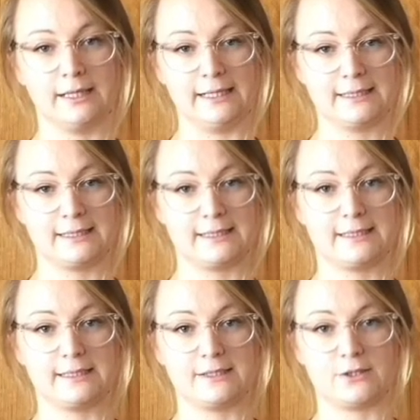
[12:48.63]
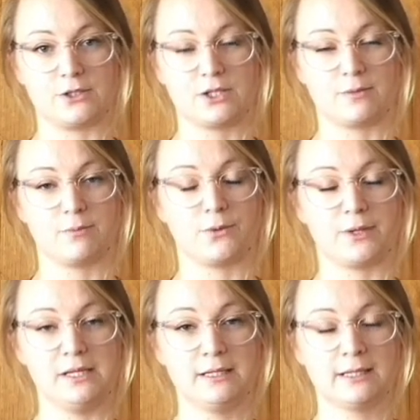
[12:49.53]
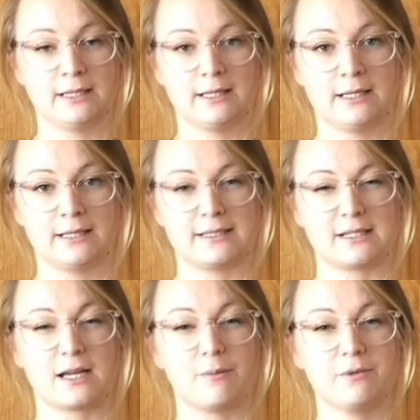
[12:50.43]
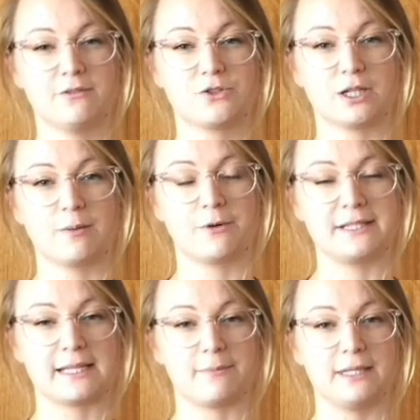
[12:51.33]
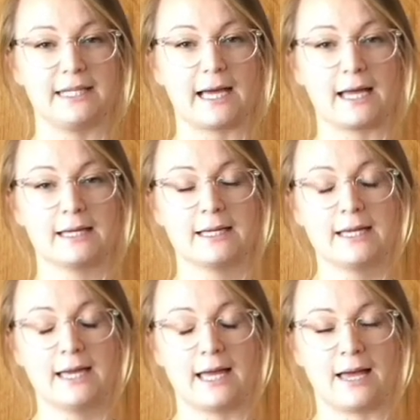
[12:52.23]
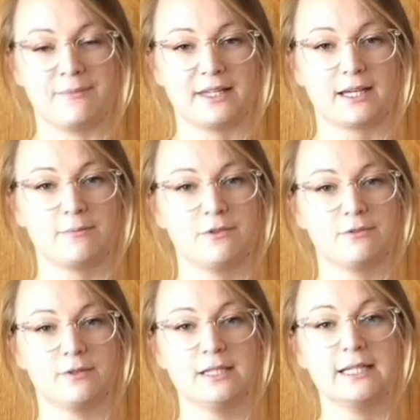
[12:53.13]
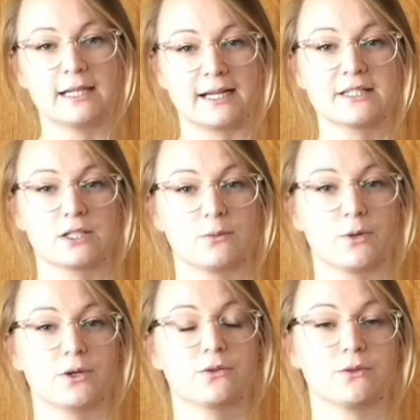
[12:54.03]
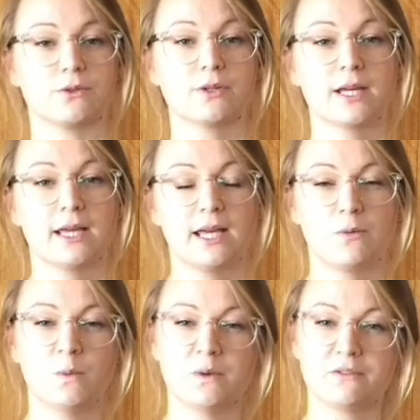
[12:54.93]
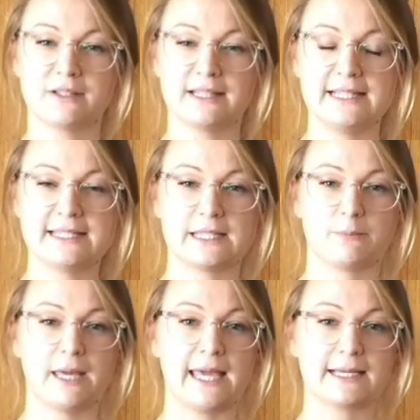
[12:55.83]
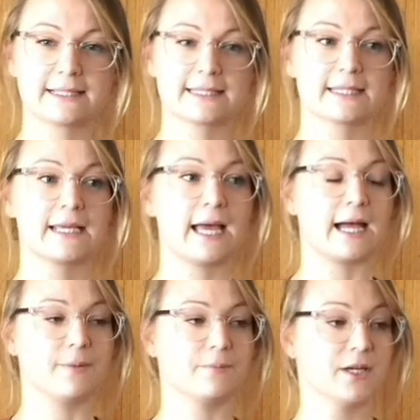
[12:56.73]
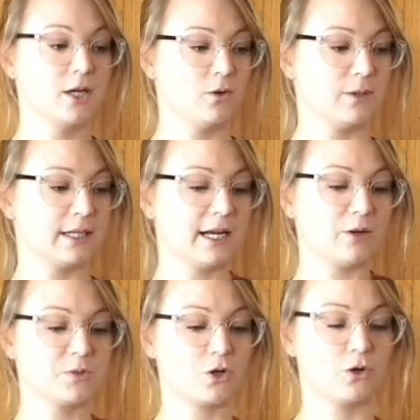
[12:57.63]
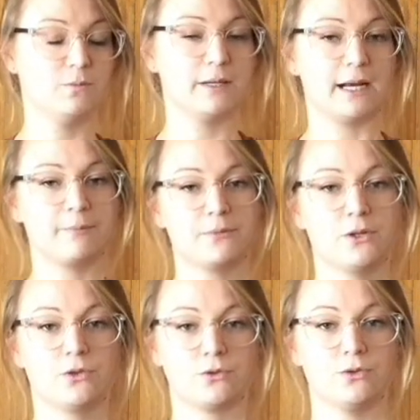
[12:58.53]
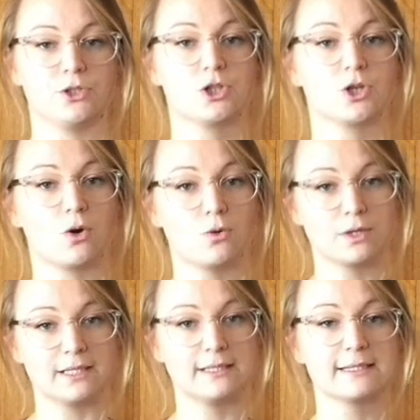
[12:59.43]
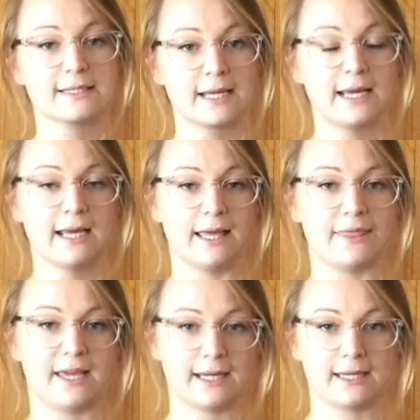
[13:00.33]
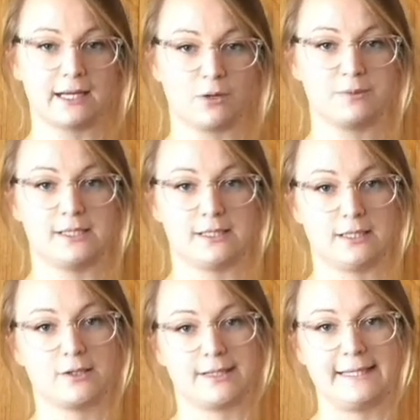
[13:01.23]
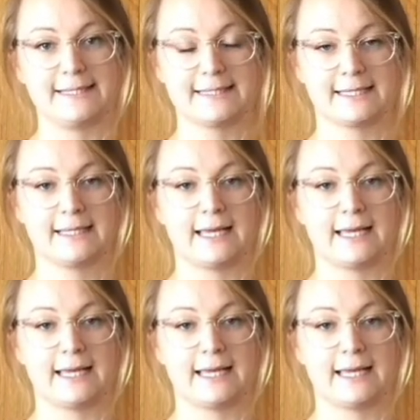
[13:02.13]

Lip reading: into this insertion point. There's a couple of trigger points up here that can be really nice to work through. And when we release the pecs, we can help to open up through the shoulders, and that can help to decrease